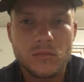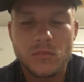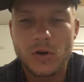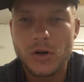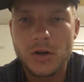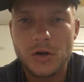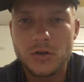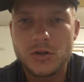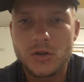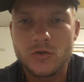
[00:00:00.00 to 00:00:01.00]
bringing her
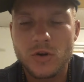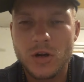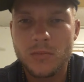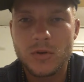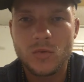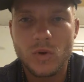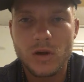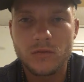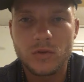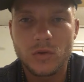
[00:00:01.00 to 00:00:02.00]
children up in the way
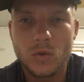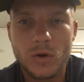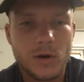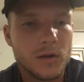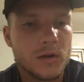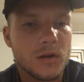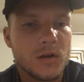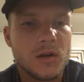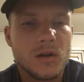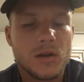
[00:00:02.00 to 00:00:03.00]
of the Lord.
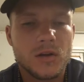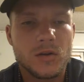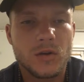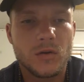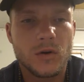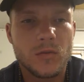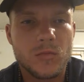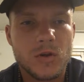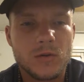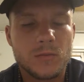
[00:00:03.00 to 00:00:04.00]
You know what I
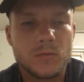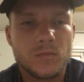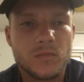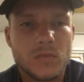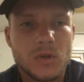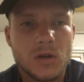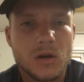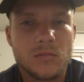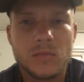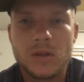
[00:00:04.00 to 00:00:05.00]
mean?
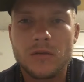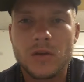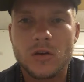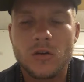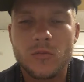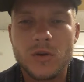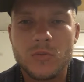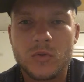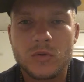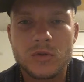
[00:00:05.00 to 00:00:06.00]
Loving all
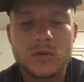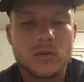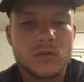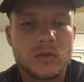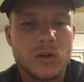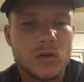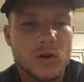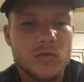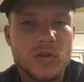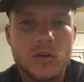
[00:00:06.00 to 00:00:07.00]
peoples. You know what
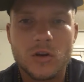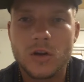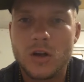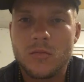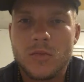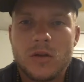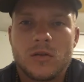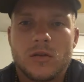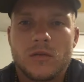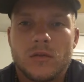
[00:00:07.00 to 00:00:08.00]
I mean? Cooking a
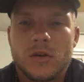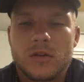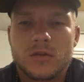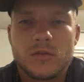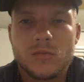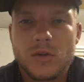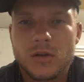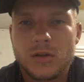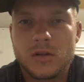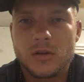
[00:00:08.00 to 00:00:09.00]
meal at a soup
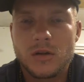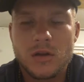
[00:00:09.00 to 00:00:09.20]
kitchen.